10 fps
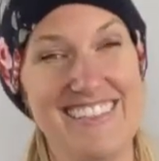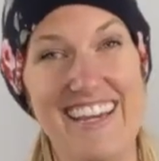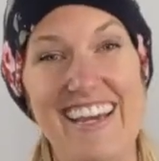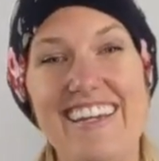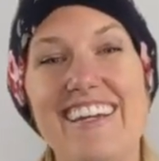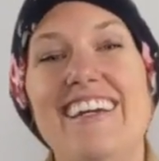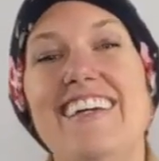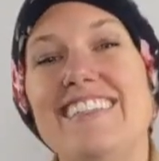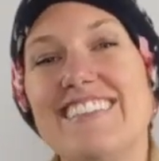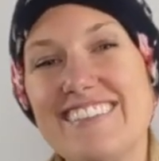
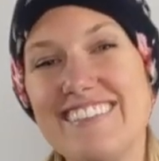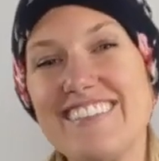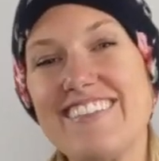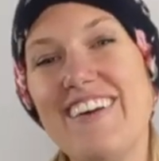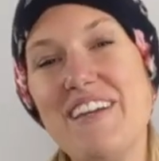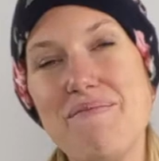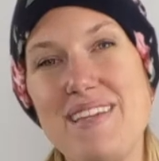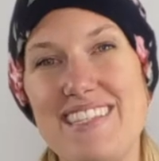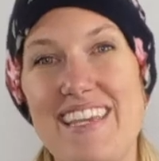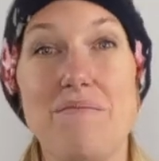okay, so it's quite
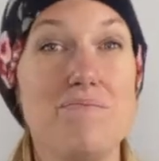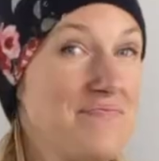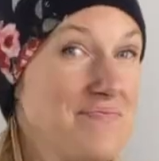busy.